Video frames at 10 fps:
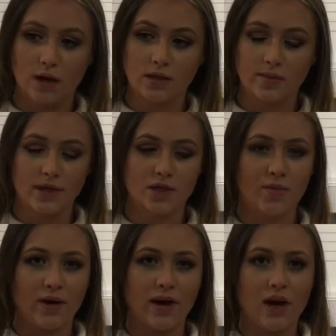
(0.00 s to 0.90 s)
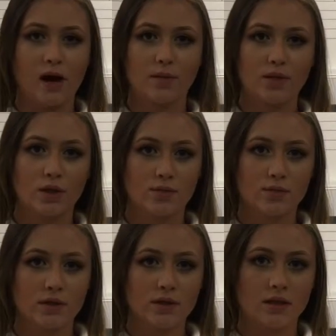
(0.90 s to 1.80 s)
something to break up
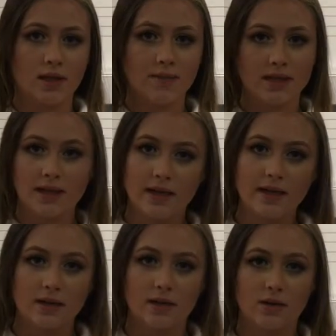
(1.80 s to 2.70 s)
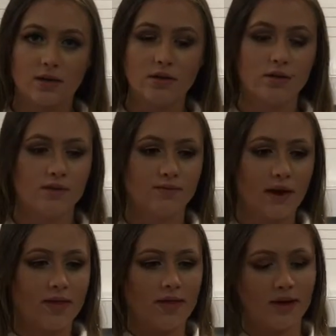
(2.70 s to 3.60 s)
Tom's lip syncing as he goes on, so
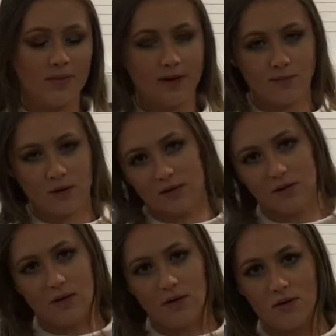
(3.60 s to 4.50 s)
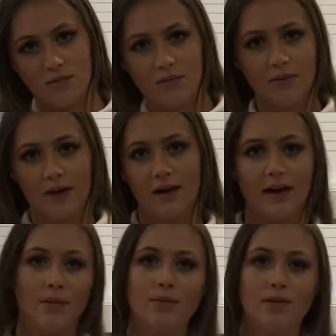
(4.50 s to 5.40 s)
rather than it being one long big
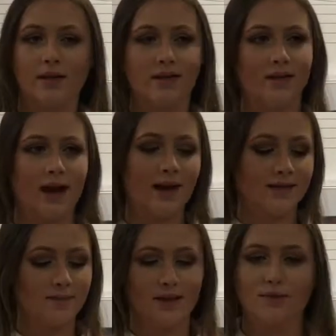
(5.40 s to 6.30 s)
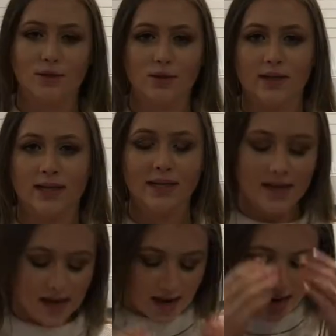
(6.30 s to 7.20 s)
clip, he had something in between it,
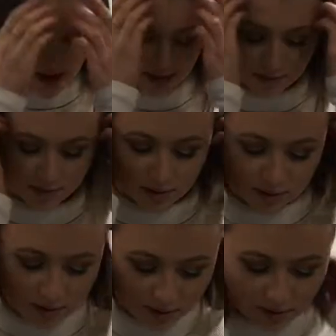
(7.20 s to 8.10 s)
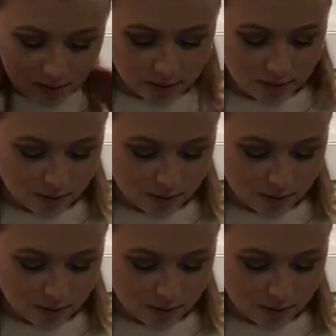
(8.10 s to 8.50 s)
which was a good